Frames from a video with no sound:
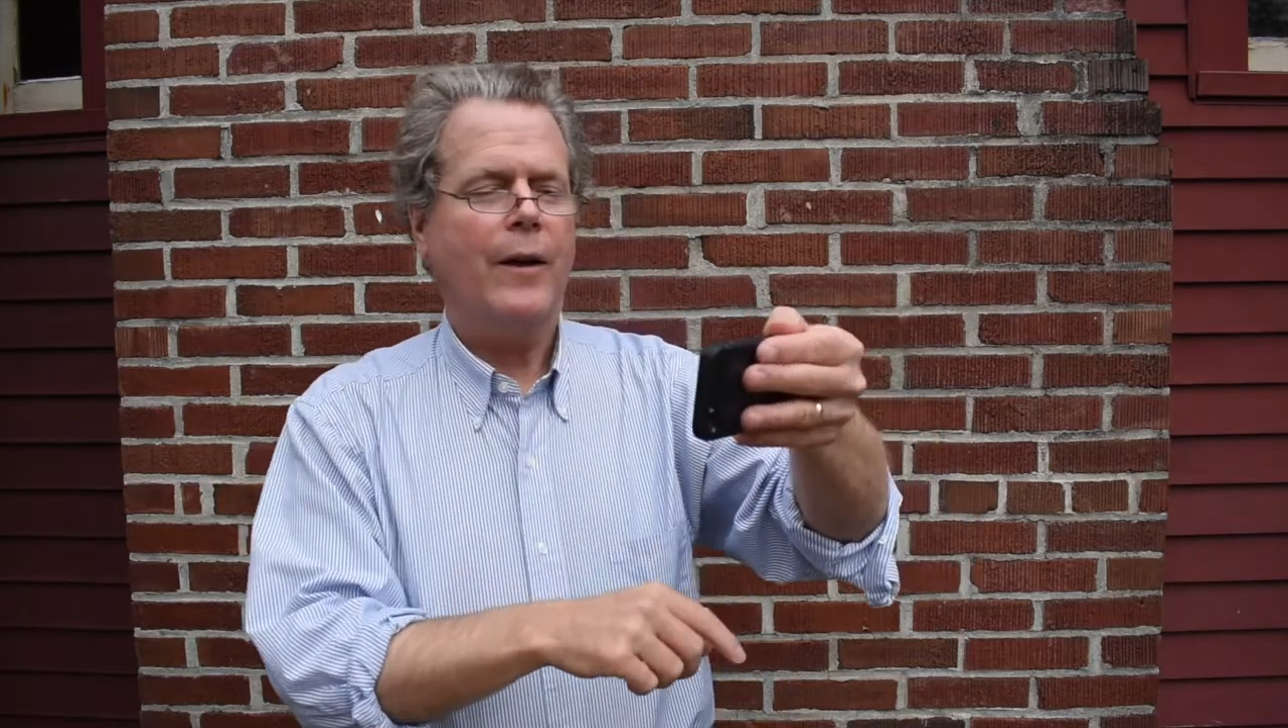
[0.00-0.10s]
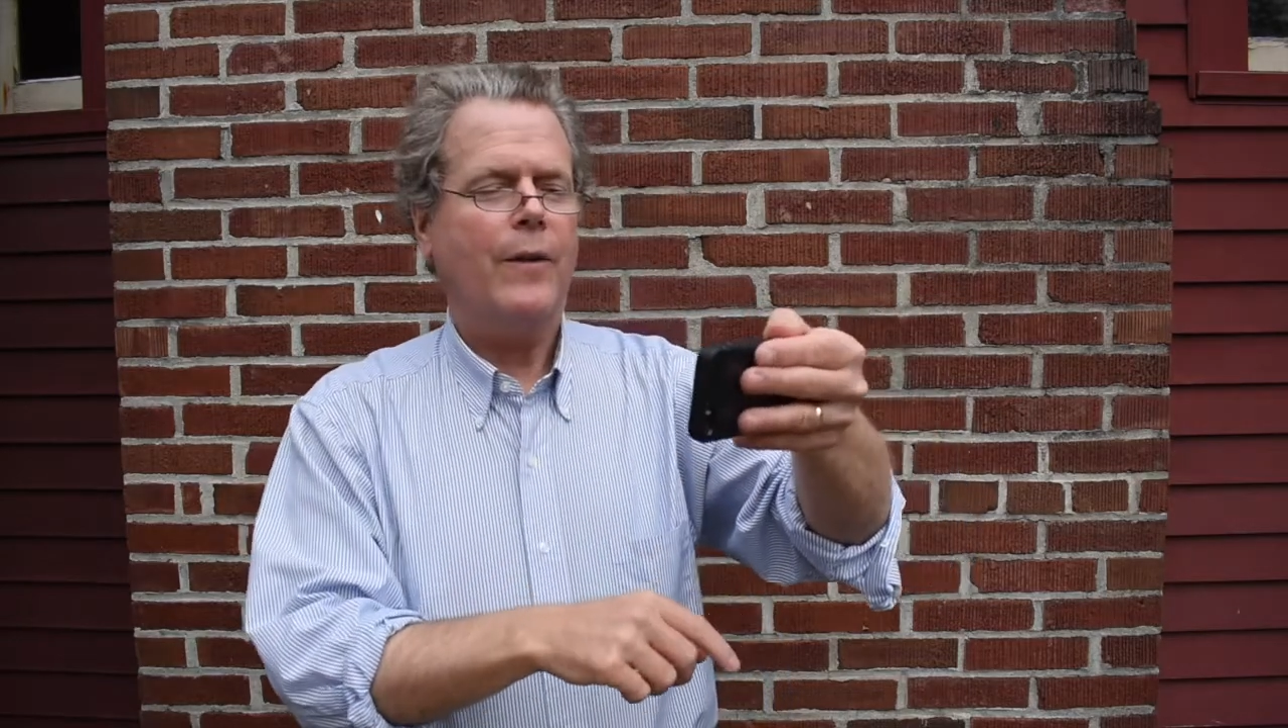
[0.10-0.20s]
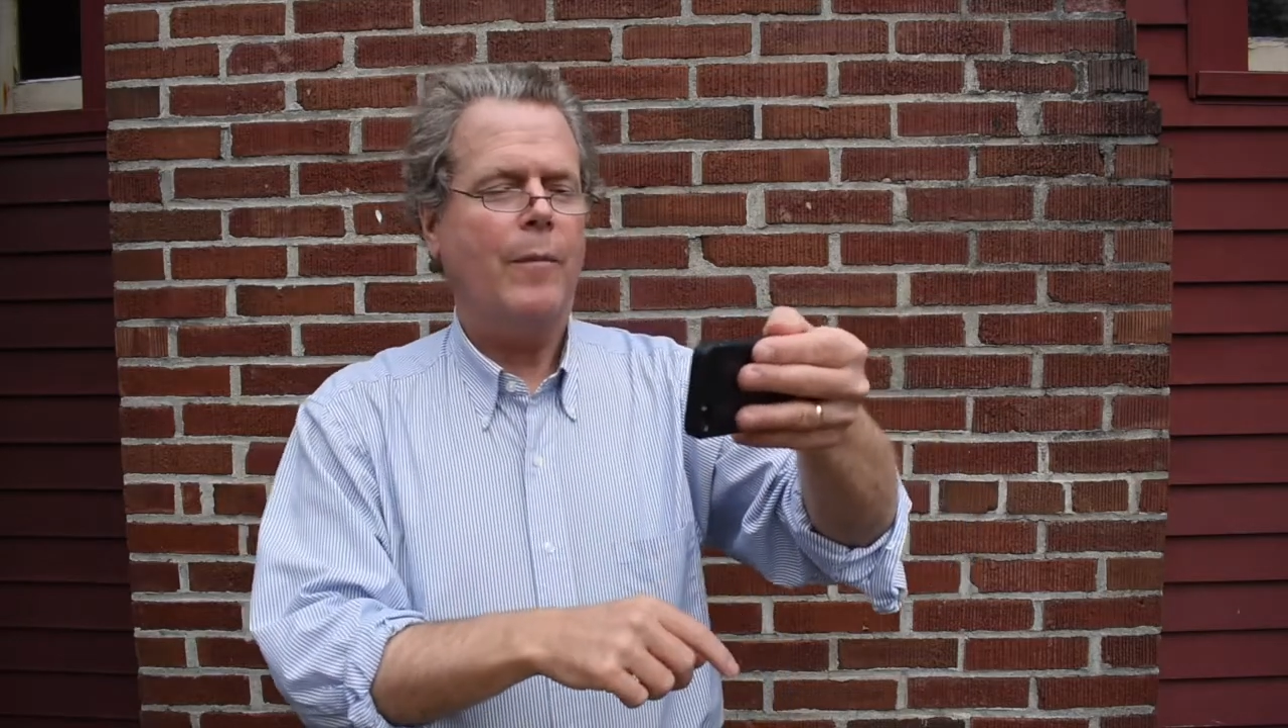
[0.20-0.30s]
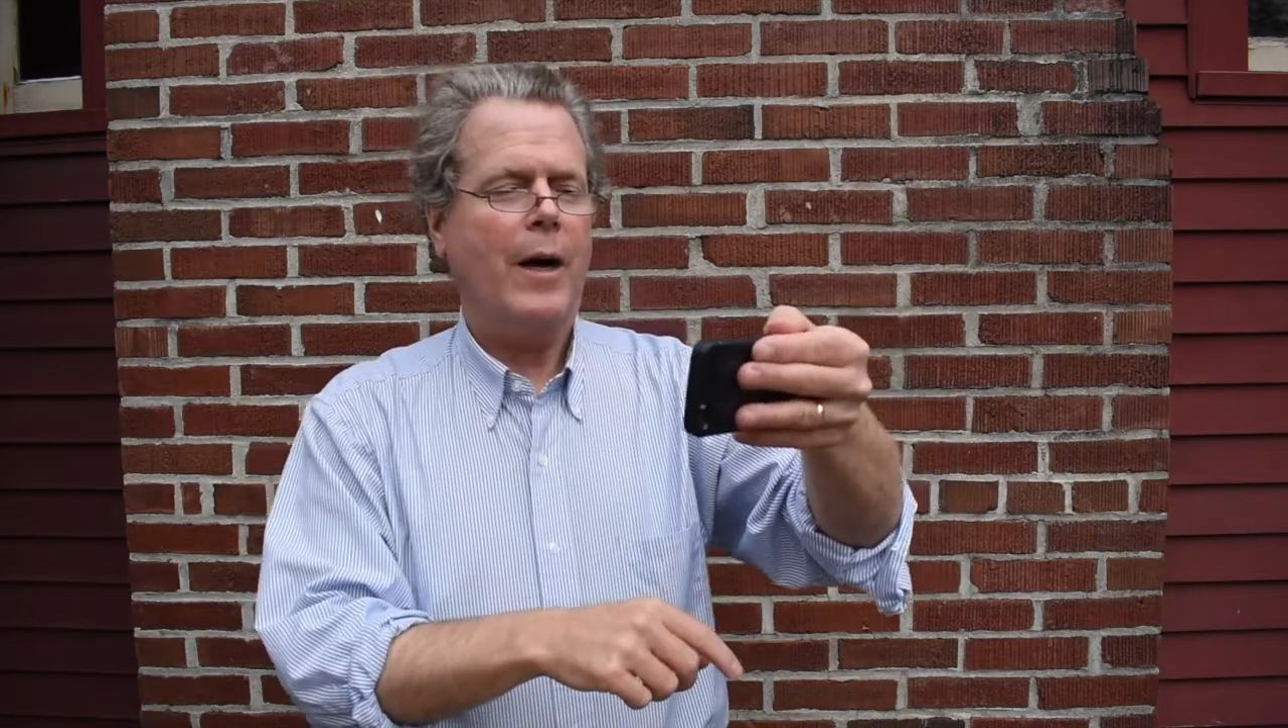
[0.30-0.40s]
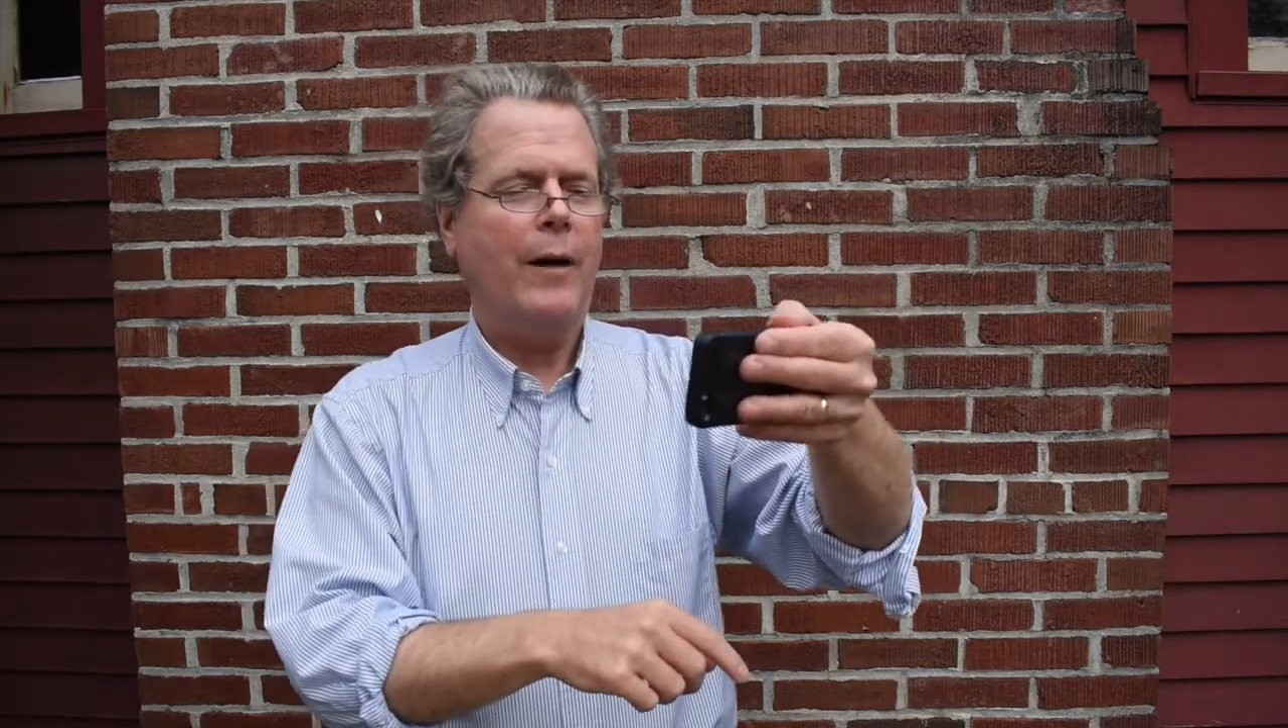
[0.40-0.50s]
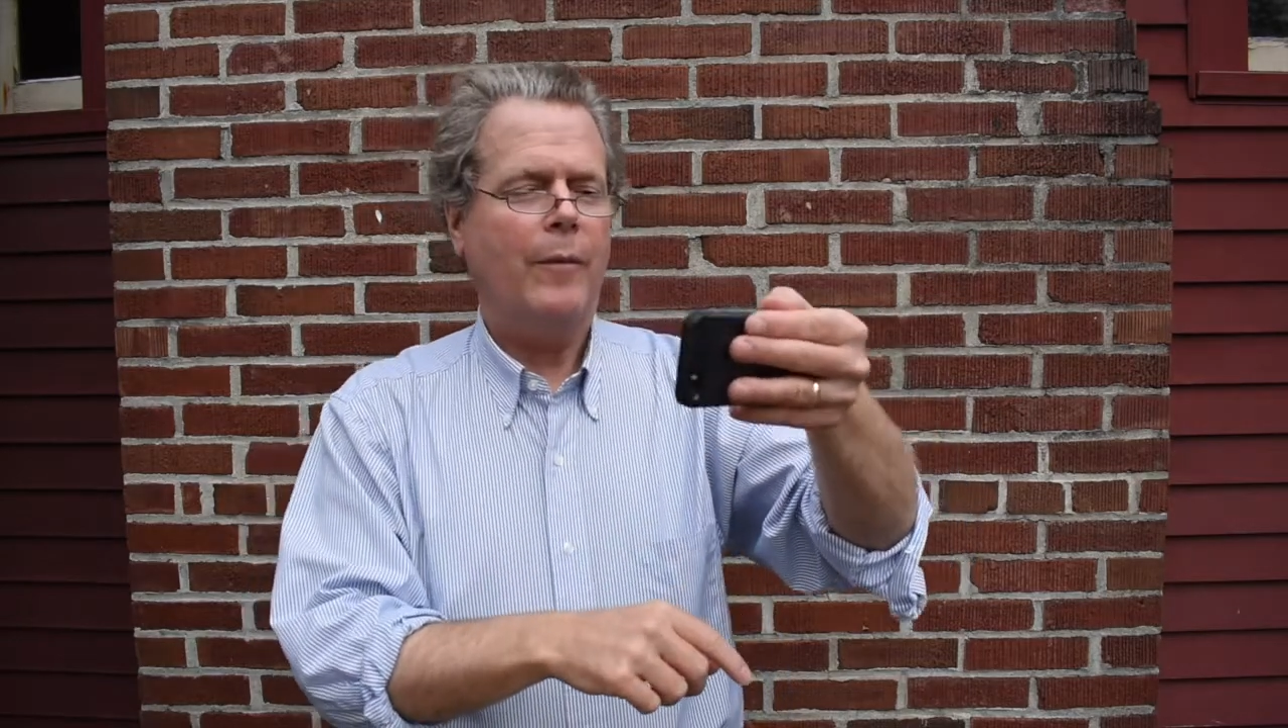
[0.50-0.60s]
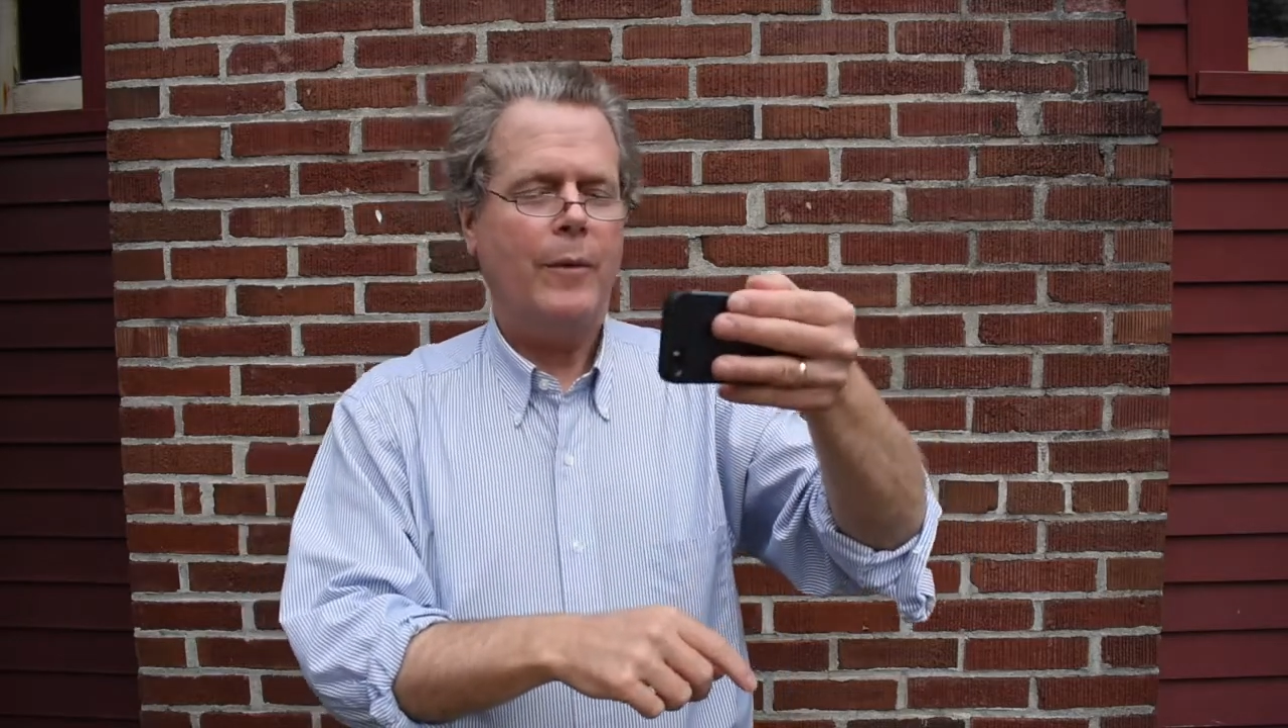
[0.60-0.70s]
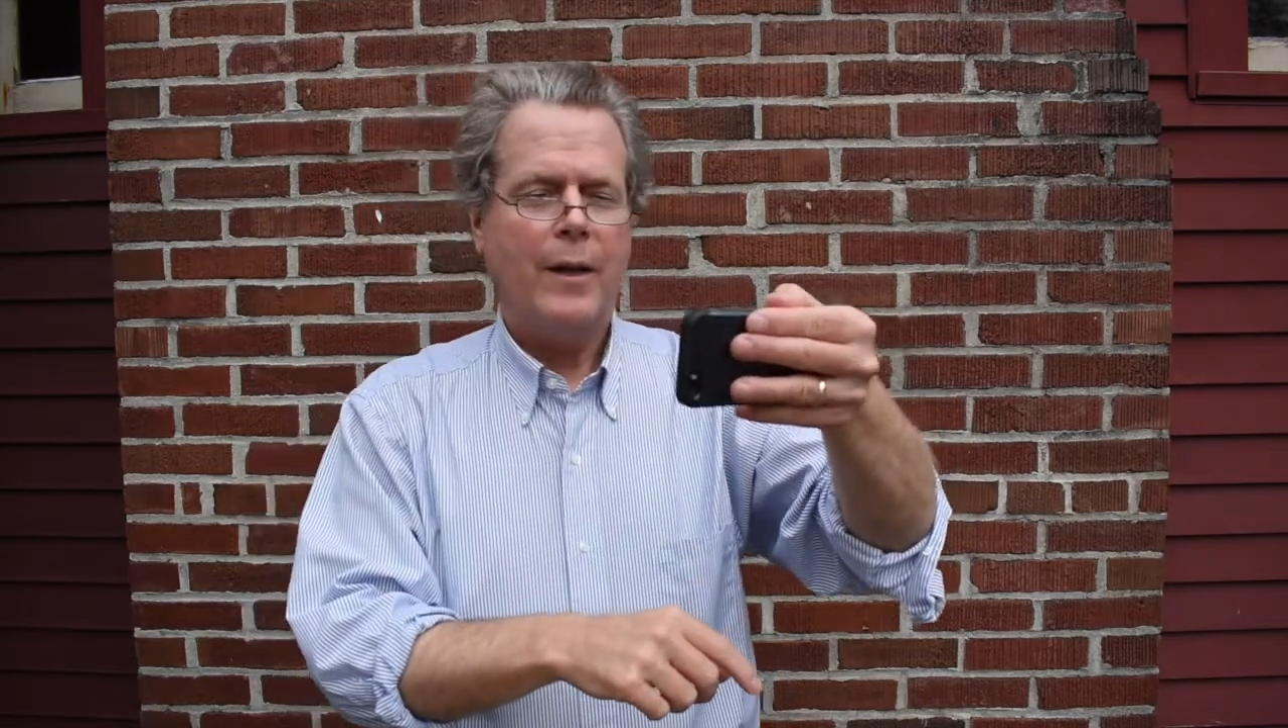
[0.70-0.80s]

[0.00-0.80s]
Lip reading: on the bottom.